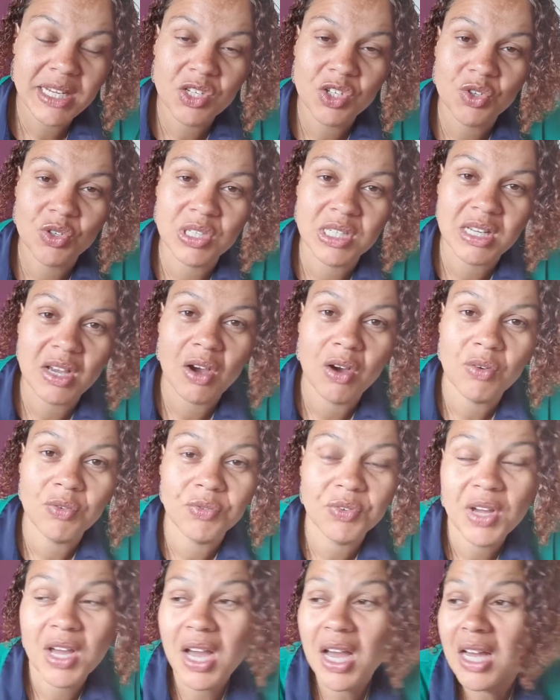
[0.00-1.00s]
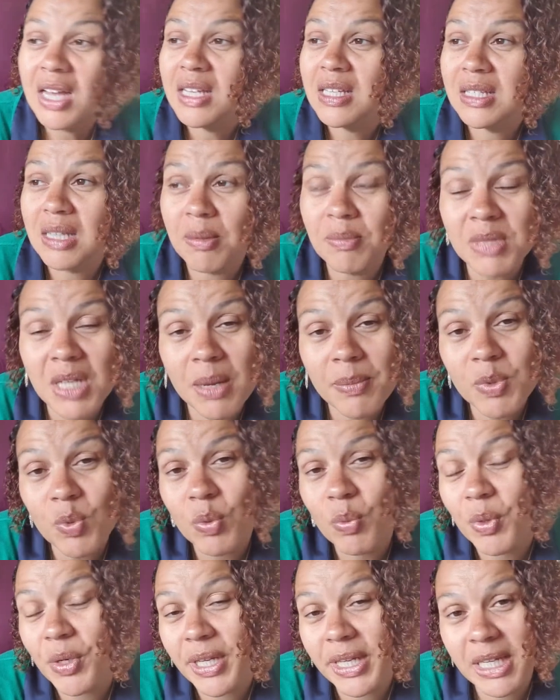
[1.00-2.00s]
yourself. Sometimes we
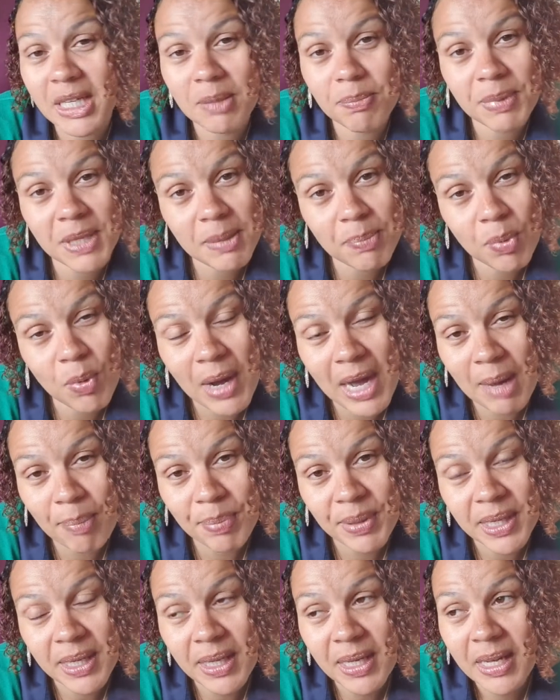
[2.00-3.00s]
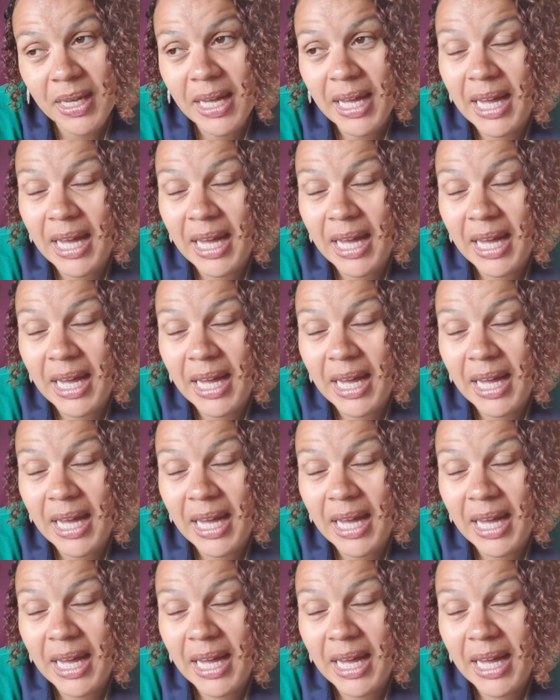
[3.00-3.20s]
want to keep people happy,